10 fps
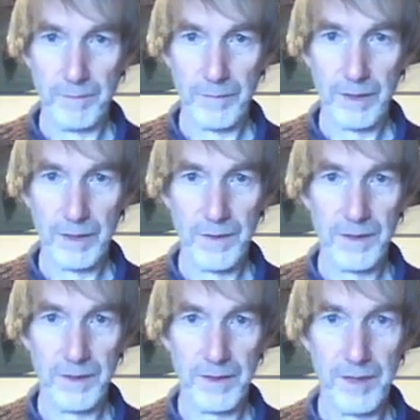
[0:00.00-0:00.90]

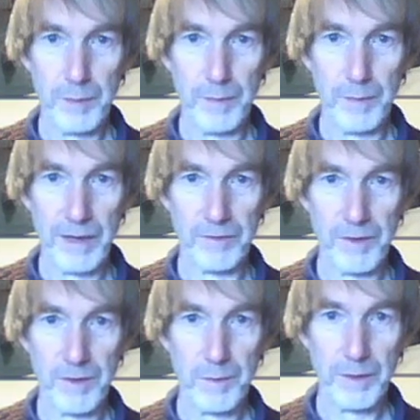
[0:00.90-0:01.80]
consider the upper
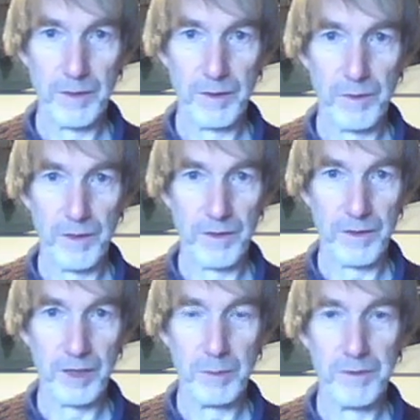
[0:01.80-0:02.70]
boundaries, because it's a
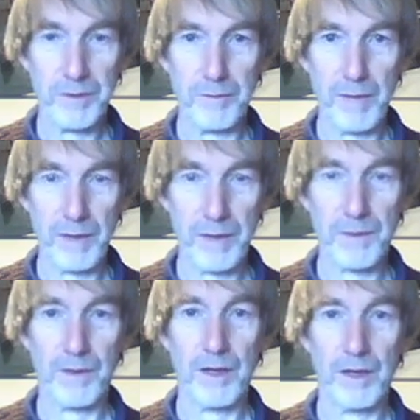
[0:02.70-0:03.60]
cumulative mass
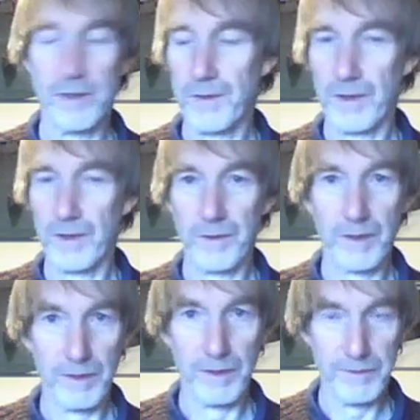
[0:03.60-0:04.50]
undersize
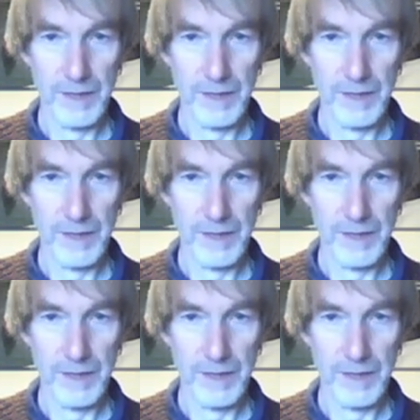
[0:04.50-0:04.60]
curve.